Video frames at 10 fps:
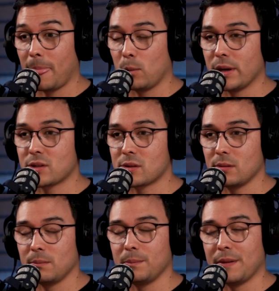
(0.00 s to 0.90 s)
which
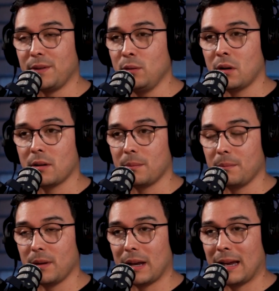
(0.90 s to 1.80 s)
if you
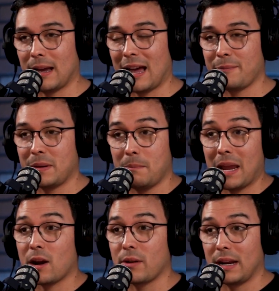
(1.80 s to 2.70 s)
have been
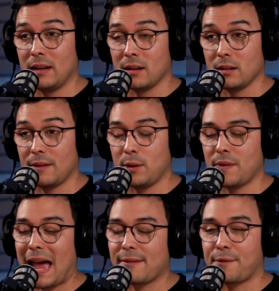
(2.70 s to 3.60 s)
married, if you've
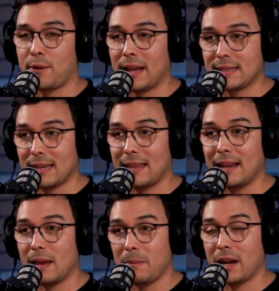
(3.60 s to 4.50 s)
had friends and then
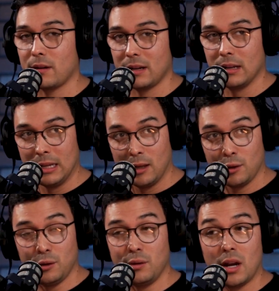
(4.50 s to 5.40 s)
get married,
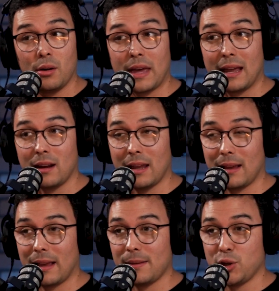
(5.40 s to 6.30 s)
you know that
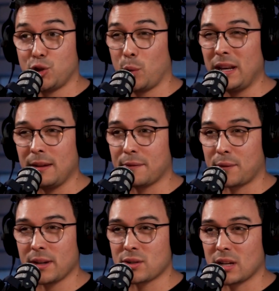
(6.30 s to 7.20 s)
joining
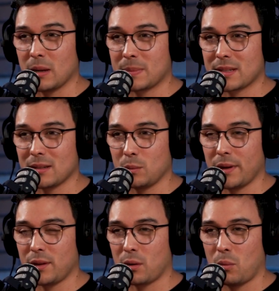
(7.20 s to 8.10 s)
friendships
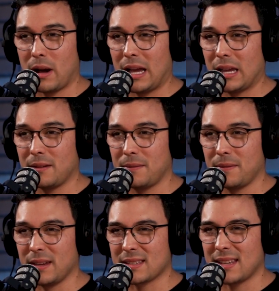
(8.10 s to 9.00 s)
with your wife
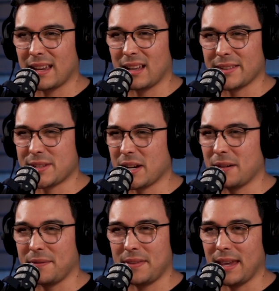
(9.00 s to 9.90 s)
is like a
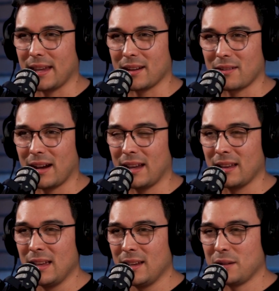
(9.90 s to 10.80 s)
tough thing, right?
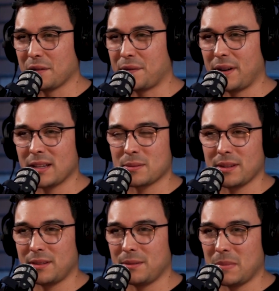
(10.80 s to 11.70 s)
You're friends
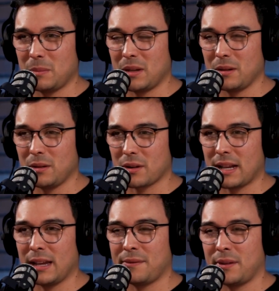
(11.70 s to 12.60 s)
with maybe your
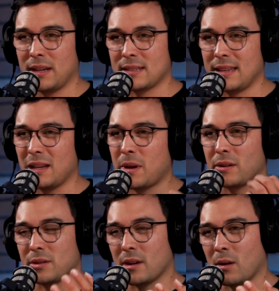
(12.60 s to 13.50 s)
guy friends and they get
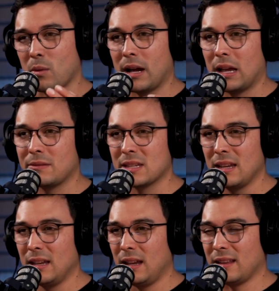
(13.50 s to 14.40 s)
married to their wives
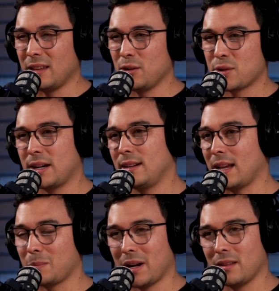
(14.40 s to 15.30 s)
and then you try to
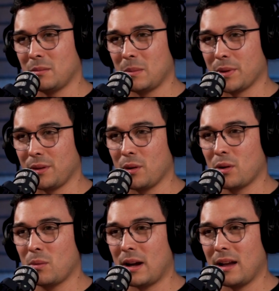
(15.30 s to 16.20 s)
like pair them up with
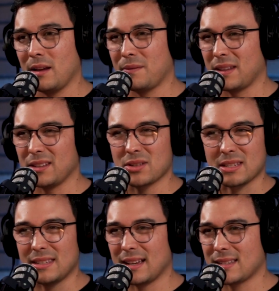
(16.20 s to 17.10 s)
your wife and it
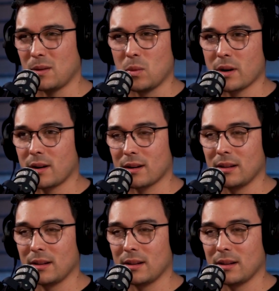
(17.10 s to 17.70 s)
just doesn't work. Doesn't